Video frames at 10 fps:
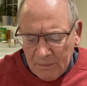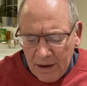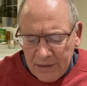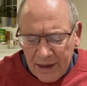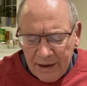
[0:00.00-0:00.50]

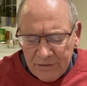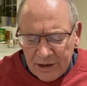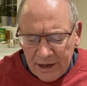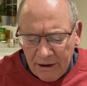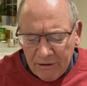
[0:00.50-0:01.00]
May they have the
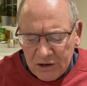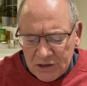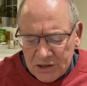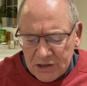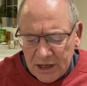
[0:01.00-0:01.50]
courage
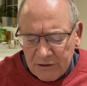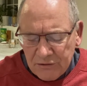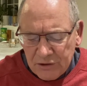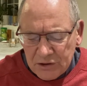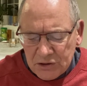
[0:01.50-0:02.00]
to seek
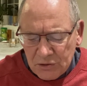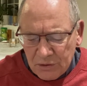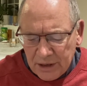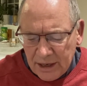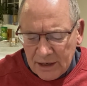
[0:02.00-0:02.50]
first
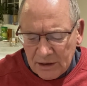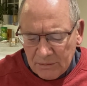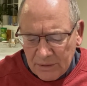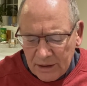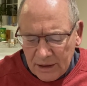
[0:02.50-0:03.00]
your
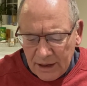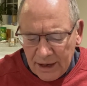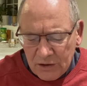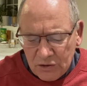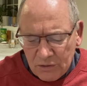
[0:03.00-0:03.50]
kingdom
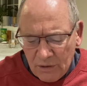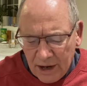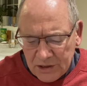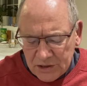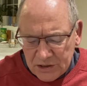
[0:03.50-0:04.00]
and your
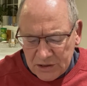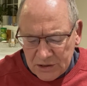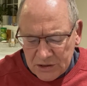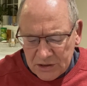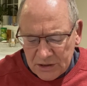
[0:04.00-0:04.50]

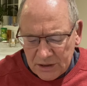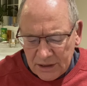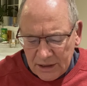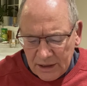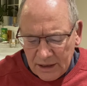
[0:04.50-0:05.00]
righteousness,
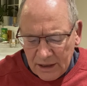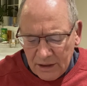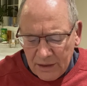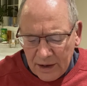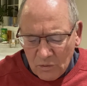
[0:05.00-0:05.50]

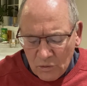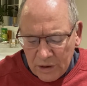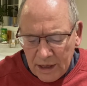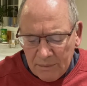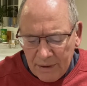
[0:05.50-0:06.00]
that
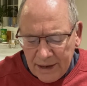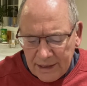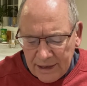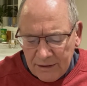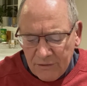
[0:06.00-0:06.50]
we may
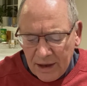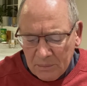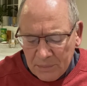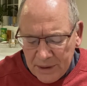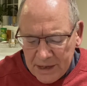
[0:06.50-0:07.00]
live
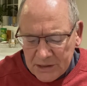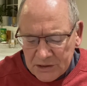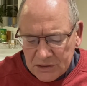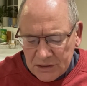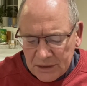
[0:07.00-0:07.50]
at
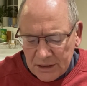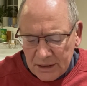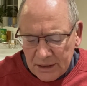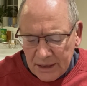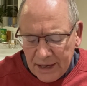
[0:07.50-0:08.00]
peace
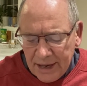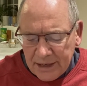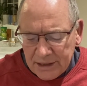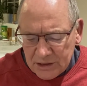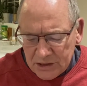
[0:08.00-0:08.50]

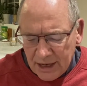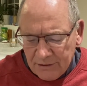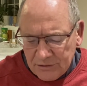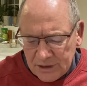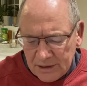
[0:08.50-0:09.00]
and in
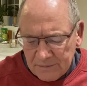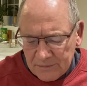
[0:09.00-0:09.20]
safety.